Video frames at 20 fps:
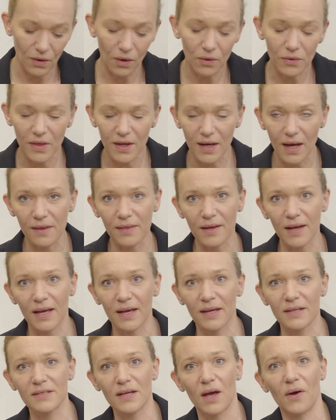On the other
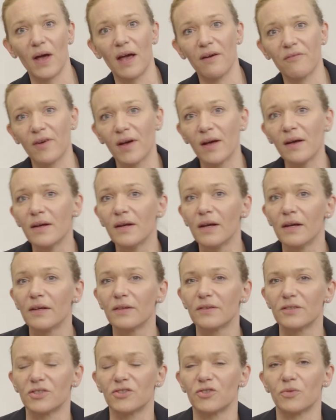hand, however,
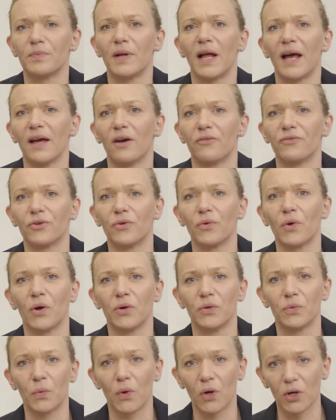the supply of a
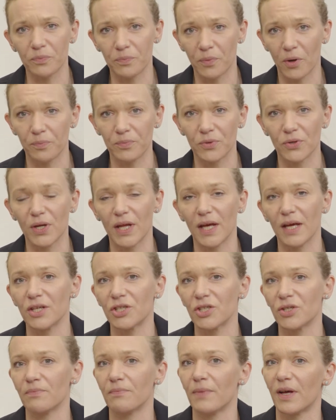growing world
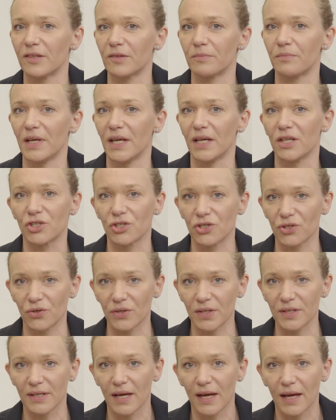population must be
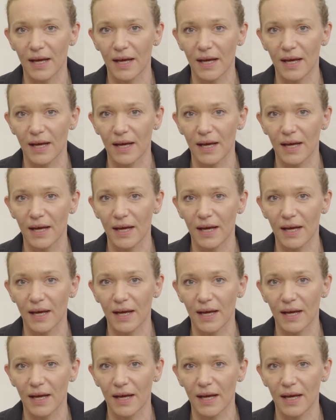ensured,